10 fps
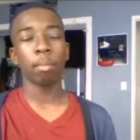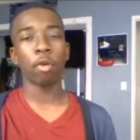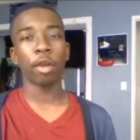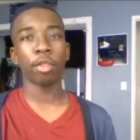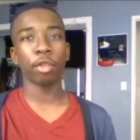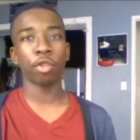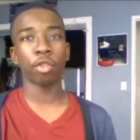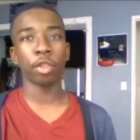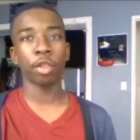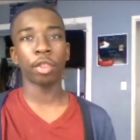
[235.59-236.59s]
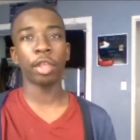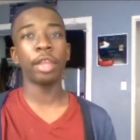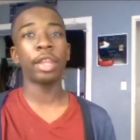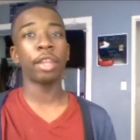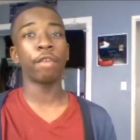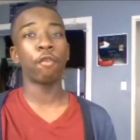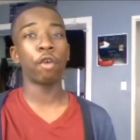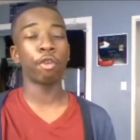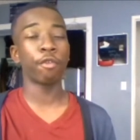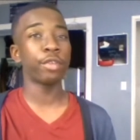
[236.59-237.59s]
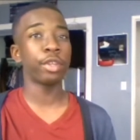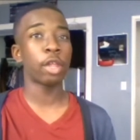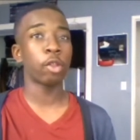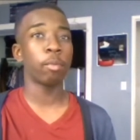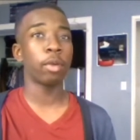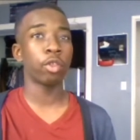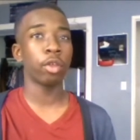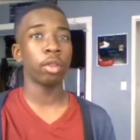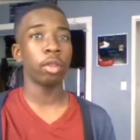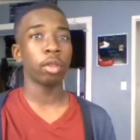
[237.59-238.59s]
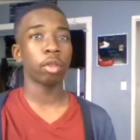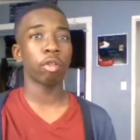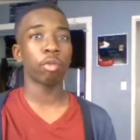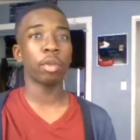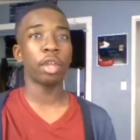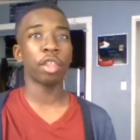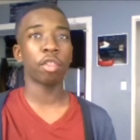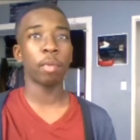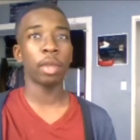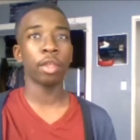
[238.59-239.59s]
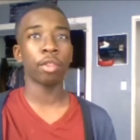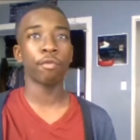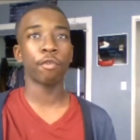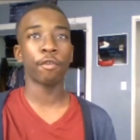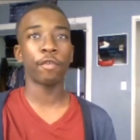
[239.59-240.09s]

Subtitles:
price such as this, and at a $450 budget. Comes with a nice space for